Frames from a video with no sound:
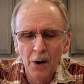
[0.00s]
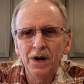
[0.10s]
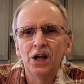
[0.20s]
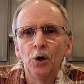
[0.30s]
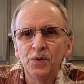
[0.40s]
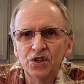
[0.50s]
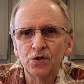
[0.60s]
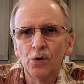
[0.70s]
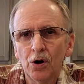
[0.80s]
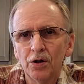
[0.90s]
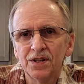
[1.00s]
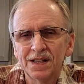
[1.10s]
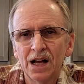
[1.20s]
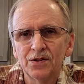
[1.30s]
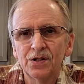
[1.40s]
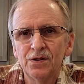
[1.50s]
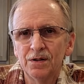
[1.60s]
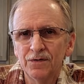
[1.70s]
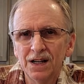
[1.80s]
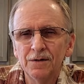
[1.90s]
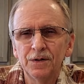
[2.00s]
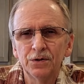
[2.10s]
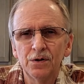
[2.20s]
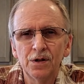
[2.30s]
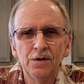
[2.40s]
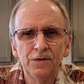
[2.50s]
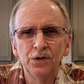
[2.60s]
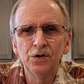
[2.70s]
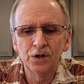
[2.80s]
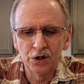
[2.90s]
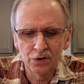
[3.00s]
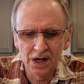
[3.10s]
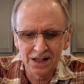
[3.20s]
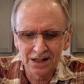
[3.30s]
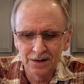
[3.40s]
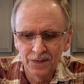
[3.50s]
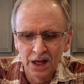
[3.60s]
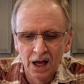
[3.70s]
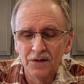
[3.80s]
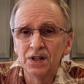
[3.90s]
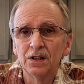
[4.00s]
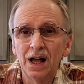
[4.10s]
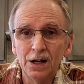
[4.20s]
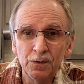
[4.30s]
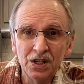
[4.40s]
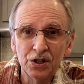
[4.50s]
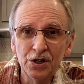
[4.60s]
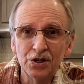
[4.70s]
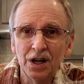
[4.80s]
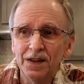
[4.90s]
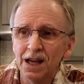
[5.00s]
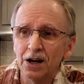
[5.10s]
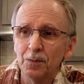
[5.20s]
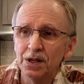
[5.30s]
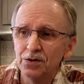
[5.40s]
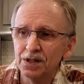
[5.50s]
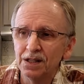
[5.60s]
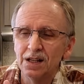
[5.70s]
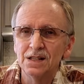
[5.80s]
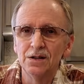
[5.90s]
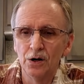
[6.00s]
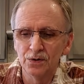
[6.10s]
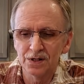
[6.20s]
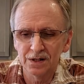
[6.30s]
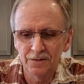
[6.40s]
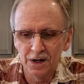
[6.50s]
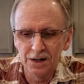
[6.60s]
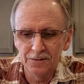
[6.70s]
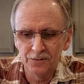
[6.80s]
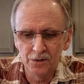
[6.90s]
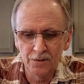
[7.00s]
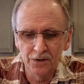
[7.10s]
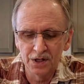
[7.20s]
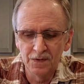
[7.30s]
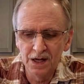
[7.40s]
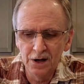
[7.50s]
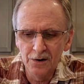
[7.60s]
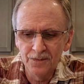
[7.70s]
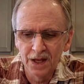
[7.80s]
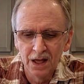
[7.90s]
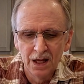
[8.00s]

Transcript: I want to help you sort all this out so you can find a filter that you feel you can trust. I've done a lot of research on that. I'll be using these notes uh, for, for this video.